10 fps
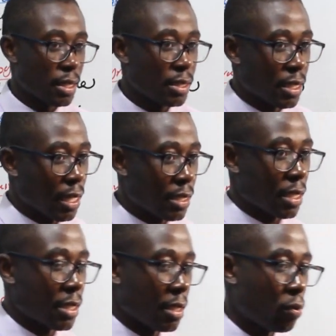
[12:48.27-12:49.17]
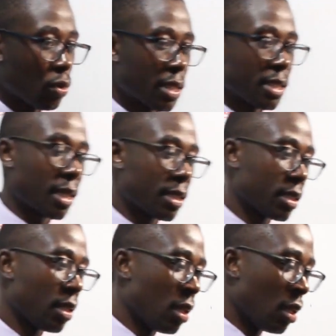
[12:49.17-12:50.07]
Just as simple as that.
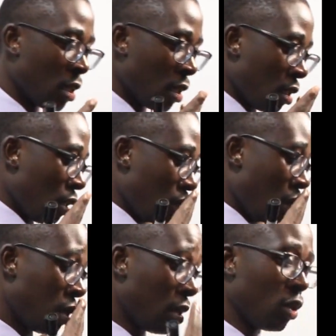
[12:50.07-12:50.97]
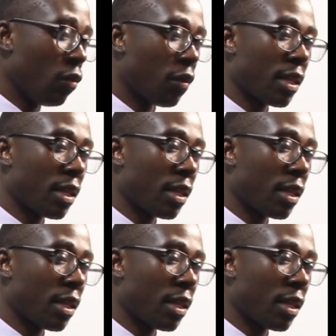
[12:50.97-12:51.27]
You'll find